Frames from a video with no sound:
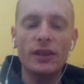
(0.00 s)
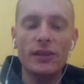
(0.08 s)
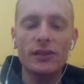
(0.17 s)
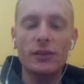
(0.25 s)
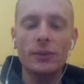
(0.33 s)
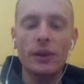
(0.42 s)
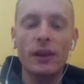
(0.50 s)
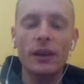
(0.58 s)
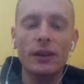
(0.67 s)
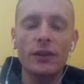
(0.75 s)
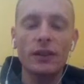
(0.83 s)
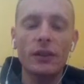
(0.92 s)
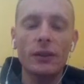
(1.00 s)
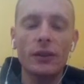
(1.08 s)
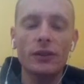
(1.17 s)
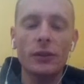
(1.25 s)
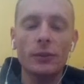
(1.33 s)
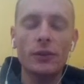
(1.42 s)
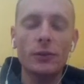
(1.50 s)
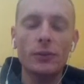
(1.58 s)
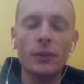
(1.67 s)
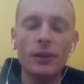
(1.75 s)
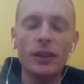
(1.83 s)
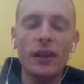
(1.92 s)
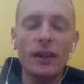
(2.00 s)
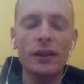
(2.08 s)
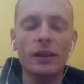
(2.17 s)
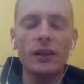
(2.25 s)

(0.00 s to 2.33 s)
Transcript: us when entering the loading zone, which is really handy.